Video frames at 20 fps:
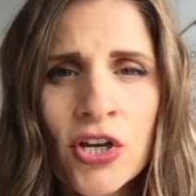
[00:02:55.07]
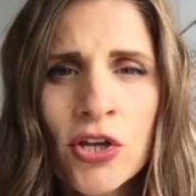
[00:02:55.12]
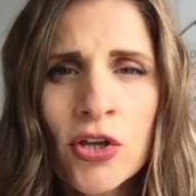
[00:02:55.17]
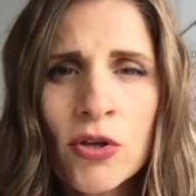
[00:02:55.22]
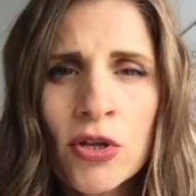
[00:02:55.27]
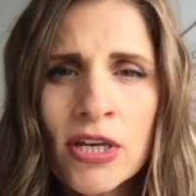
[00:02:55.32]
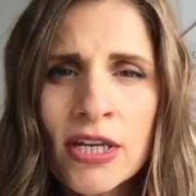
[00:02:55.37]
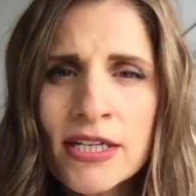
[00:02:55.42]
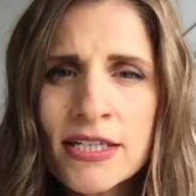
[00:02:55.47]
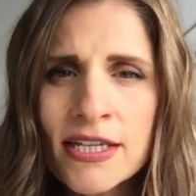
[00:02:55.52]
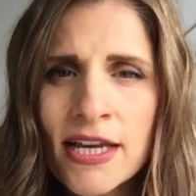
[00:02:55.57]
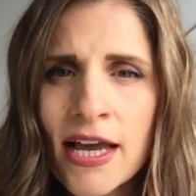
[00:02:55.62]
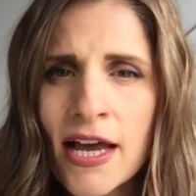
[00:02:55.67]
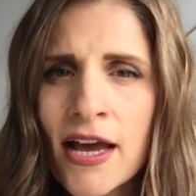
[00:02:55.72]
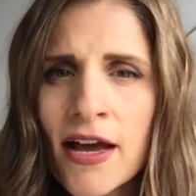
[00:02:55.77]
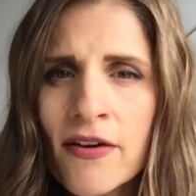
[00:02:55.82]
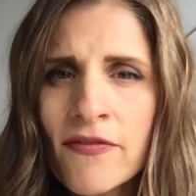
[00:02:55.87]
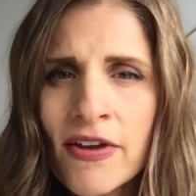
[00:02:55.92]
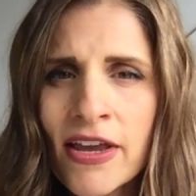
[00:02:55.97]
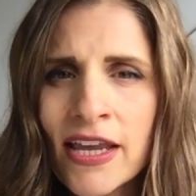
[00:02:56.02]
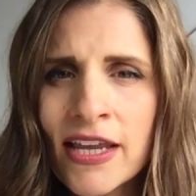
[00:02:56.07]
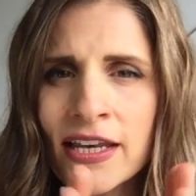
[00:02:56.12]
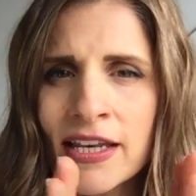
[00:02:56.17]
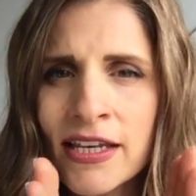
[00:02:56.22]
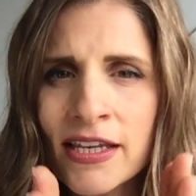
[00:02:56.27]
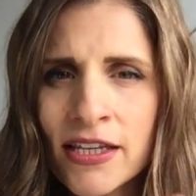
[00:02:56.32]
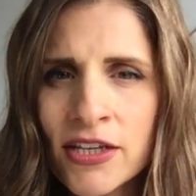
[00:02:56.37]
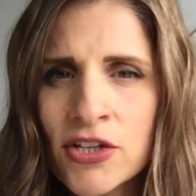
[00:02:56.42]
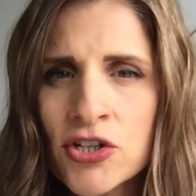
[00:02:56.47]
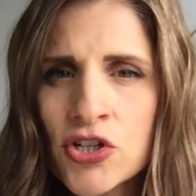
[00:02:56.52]
You need to have a
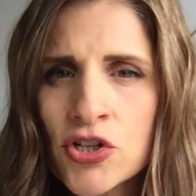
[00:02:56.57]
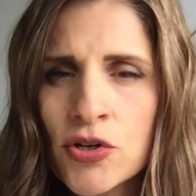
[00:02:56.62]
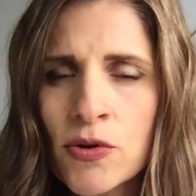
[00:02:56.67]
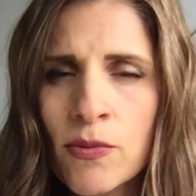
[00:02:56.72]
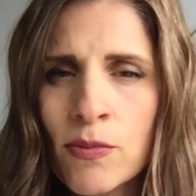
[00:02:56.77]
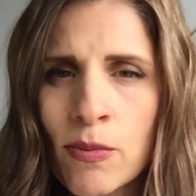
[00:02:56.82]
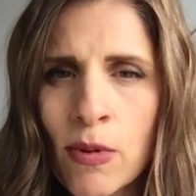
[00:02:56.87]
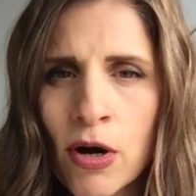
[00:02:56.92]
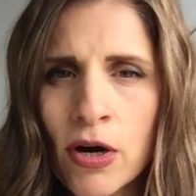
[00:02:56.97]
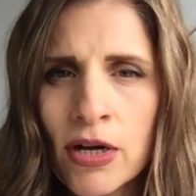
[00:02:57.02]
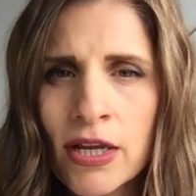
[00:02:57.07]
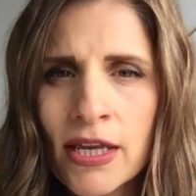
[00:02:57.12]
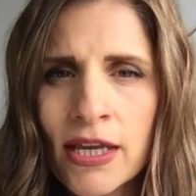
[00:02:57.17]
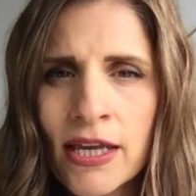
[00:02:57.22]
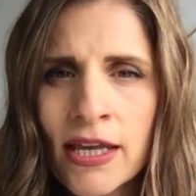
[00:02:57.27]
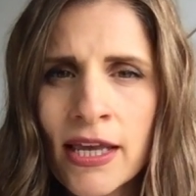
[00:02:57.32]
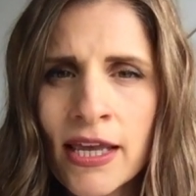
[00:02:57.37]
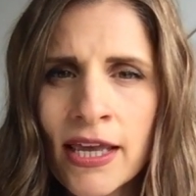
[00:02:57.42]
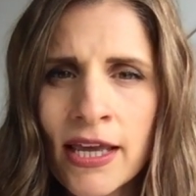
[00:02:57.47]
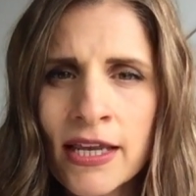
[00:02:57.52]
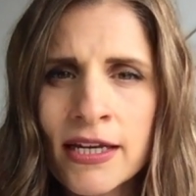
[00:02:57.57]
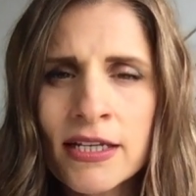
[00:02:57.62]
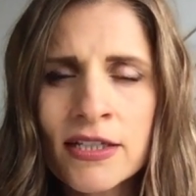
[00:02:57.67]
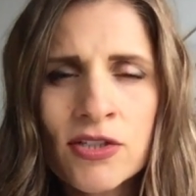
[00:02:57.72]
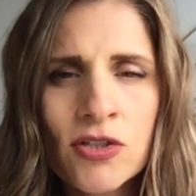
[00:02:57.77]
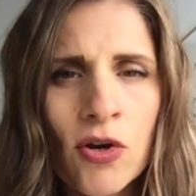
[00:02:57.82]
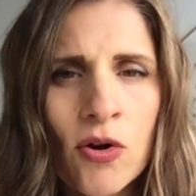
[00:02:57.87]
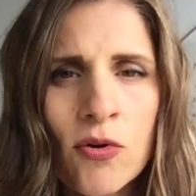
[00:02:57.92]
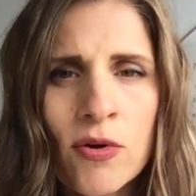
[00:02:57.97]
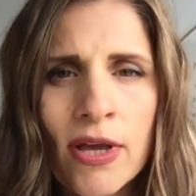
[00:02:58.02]
niche market, and
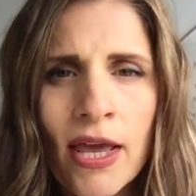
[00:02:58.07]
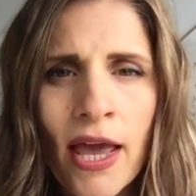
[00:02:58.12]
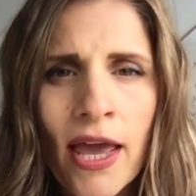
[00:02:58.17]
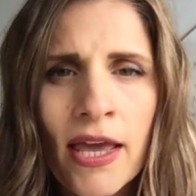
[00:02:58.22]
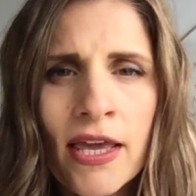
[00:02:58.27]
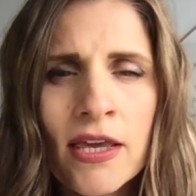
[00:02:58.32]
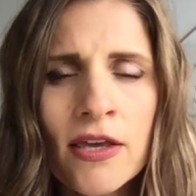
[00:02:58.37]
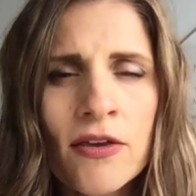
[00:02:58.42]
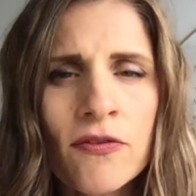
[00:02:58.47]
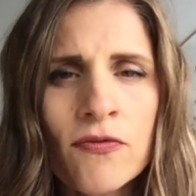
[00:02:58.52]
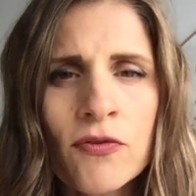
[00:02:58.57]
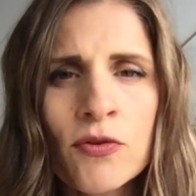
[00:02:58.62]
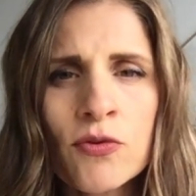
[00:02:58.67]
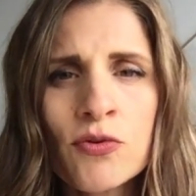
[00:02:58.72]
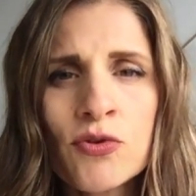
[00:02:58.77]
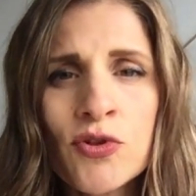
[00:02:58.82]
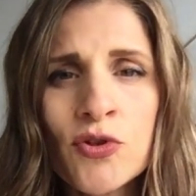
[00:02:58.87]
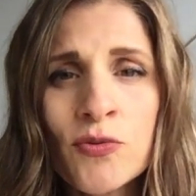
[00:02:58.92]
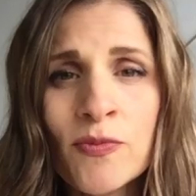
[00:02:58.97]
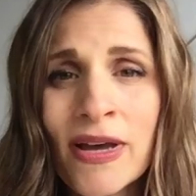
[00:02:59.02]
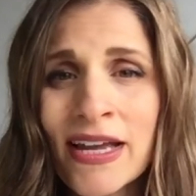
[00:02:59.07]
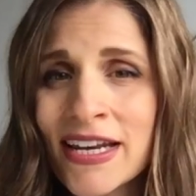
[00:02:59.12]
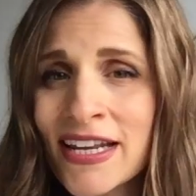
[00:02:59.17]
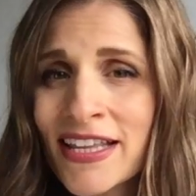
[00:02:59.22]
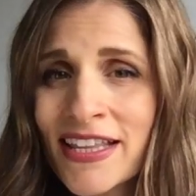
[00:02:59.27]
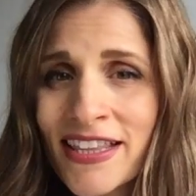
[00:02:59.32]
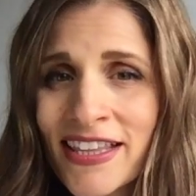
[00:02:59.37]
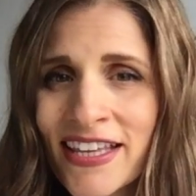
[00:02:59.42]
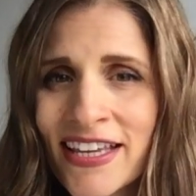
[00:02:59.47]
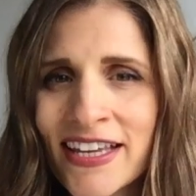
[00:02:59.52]
it's okay if you do
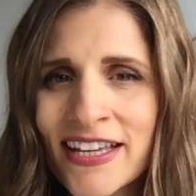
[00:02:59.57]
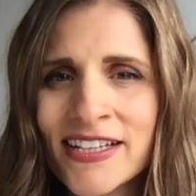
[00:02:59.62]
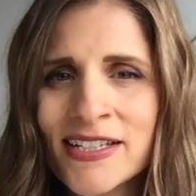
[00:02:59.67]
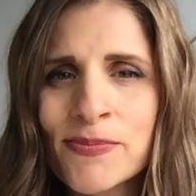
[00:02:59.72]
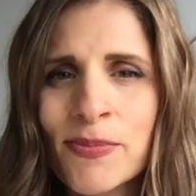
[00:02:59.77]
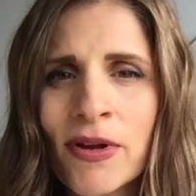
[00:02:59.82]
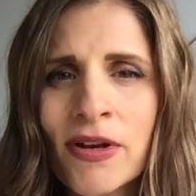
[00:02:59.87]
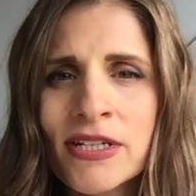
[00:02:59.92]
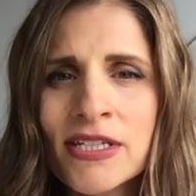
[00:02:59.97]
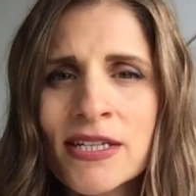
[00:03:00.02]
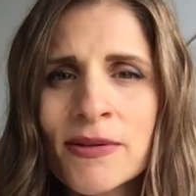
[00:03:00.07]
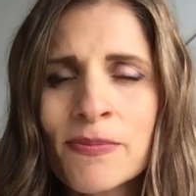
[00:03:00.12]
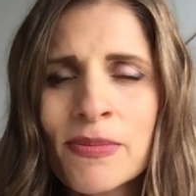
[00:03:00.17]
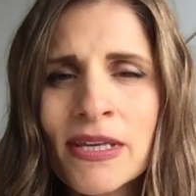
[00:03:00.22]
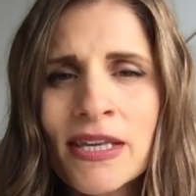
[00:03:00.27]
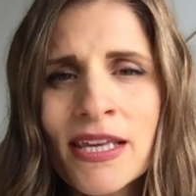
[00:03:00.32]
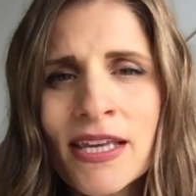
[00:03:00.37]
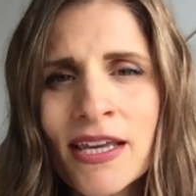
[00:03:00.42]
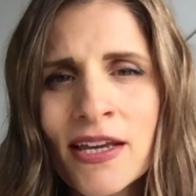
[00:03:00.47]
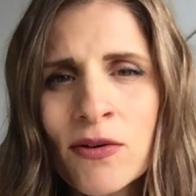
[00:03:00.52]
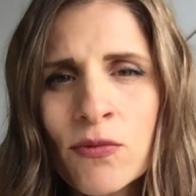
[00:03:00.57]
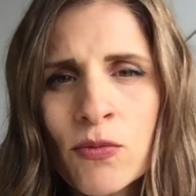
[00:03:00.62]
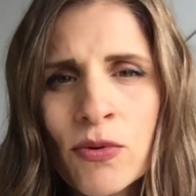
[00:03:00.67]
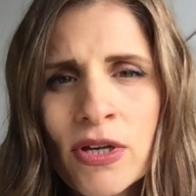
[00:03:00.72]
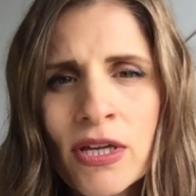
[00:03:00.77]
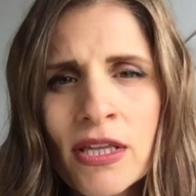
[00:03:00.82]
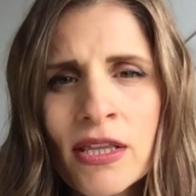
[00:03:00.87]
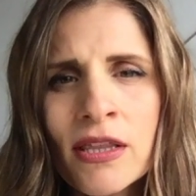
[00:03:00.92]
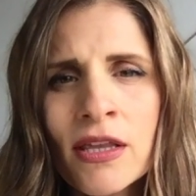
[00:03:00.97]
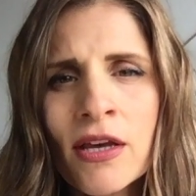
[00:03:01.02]
many things, but to begin
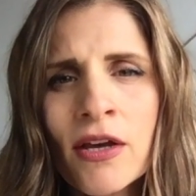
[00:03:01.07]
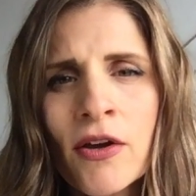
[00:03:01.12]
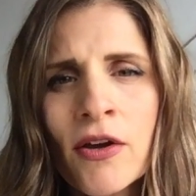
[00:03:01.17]
with,